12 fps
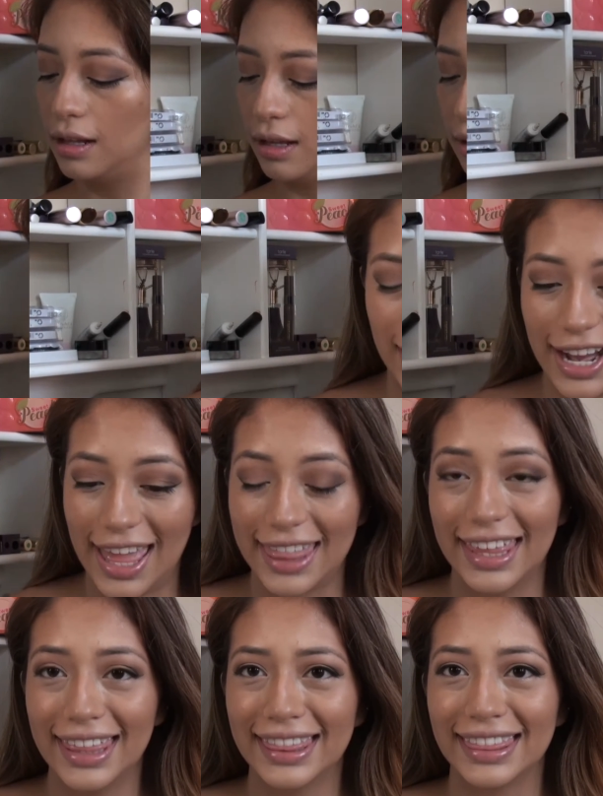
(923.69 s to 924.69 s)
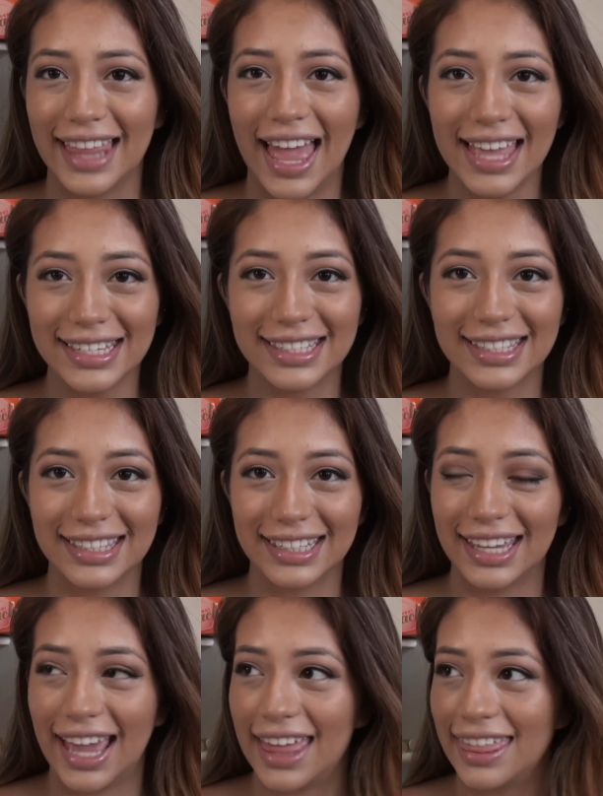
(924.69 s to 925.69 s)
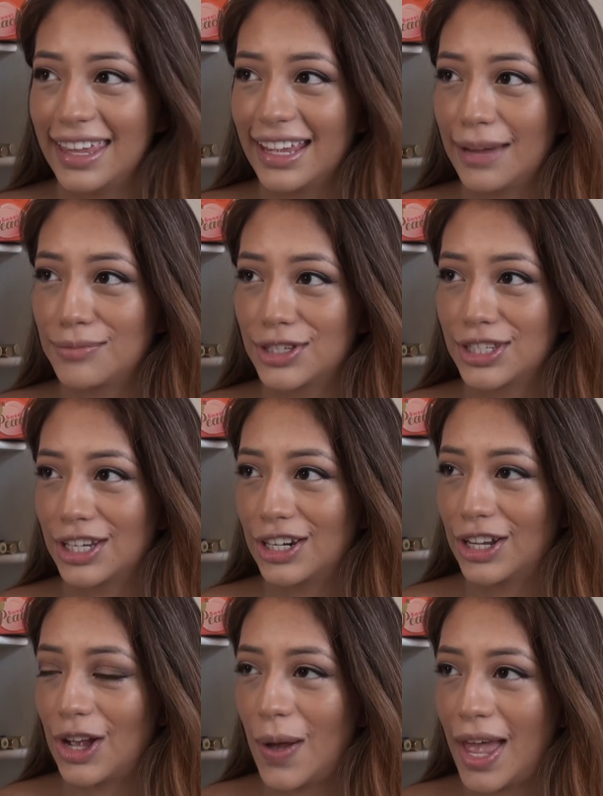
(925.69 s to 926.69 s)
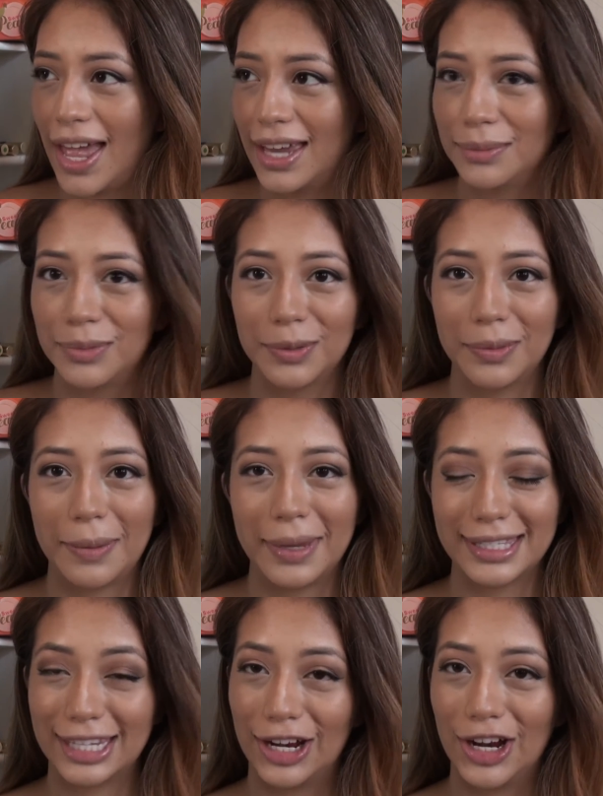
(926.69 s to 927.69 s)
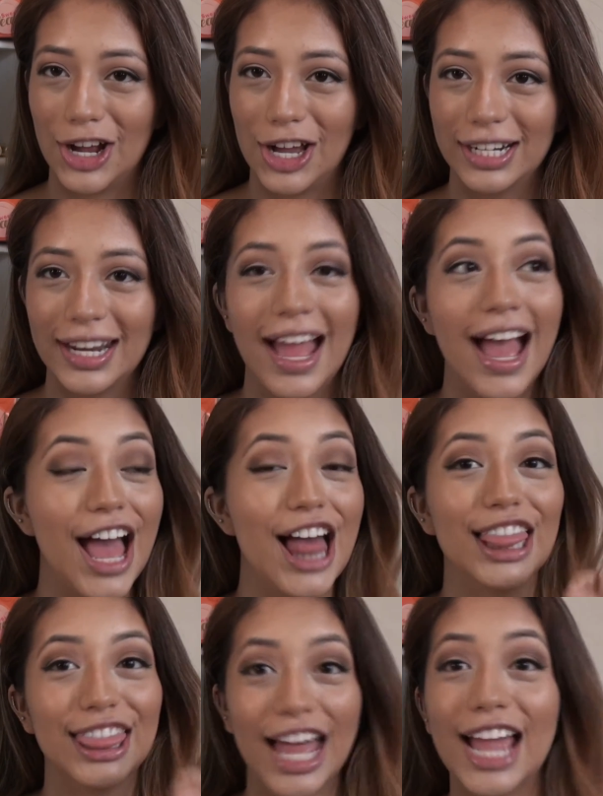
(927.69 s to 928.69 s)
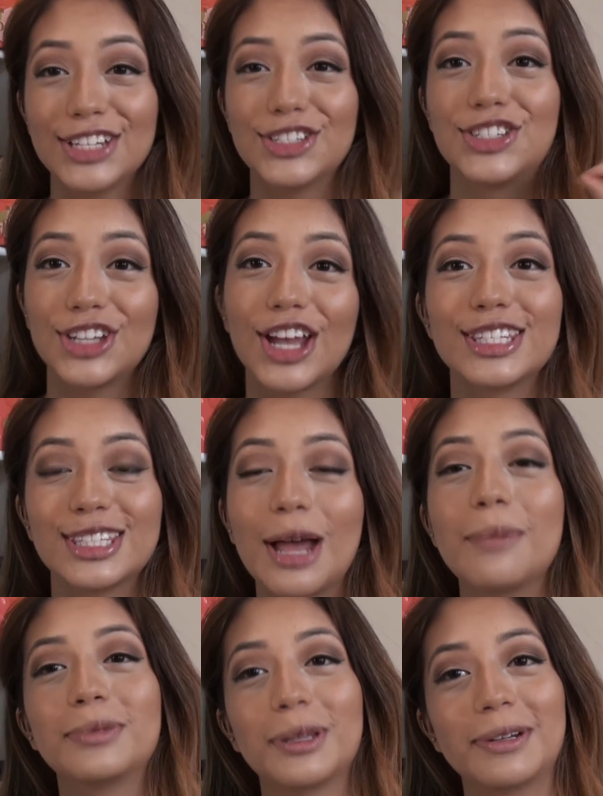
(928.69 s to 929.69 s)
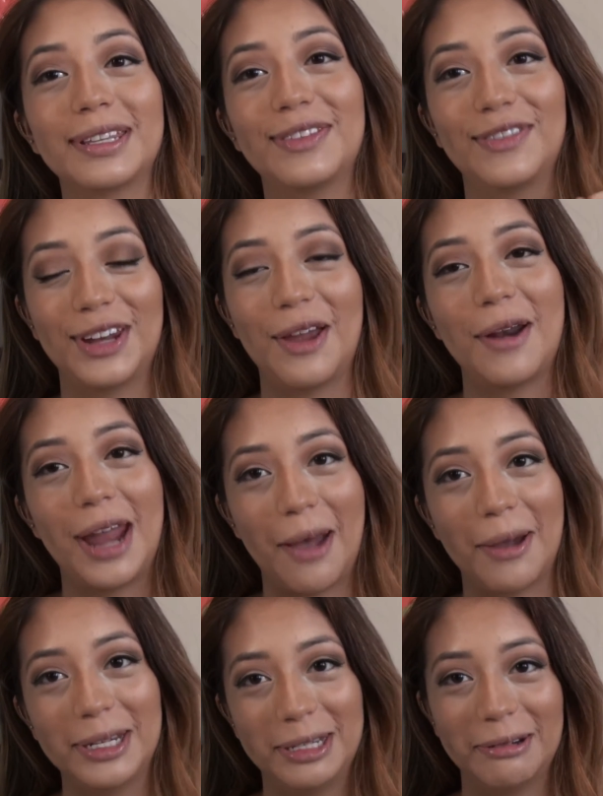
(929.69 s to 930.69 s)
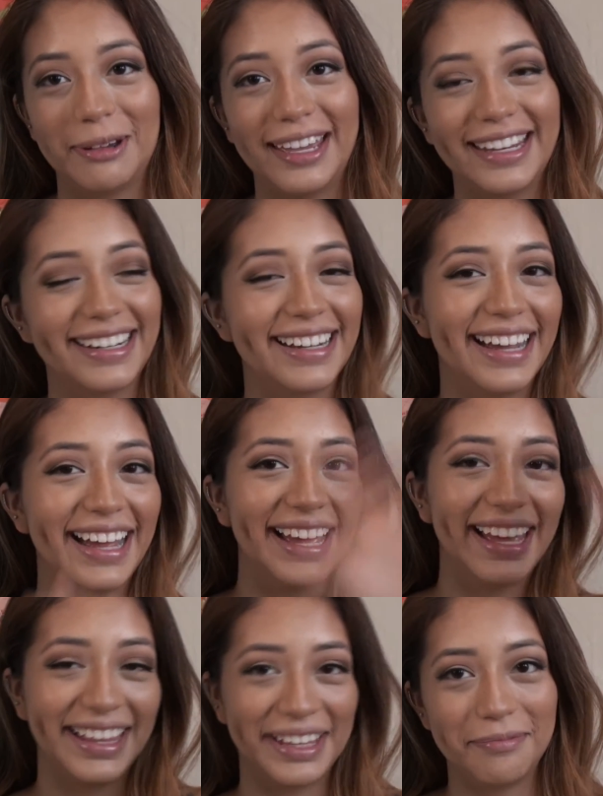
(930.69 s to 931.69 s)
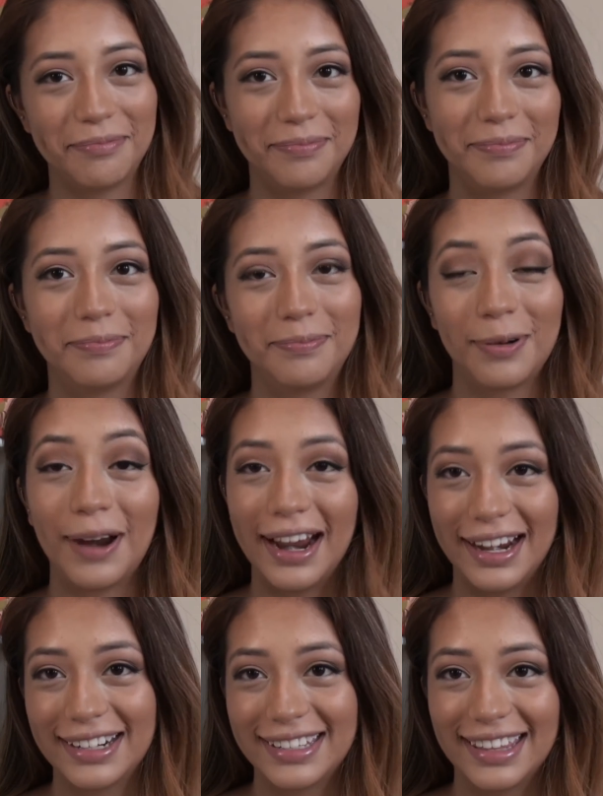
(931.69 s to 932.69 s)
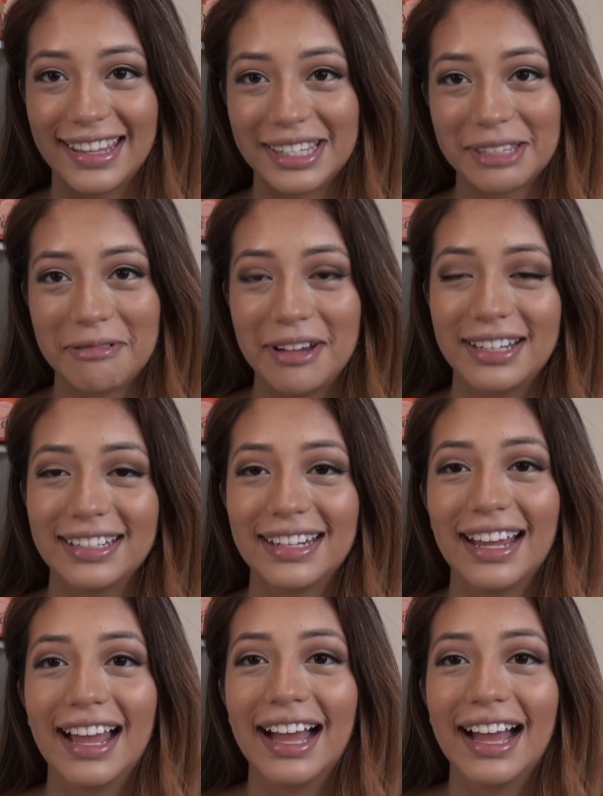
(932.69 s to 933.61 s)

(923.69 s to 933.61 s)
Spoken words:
Alright, and then lastly, I think I'm just gonna go ahead and put my mascara on. I just uploaded the video on how I do it prior to this one,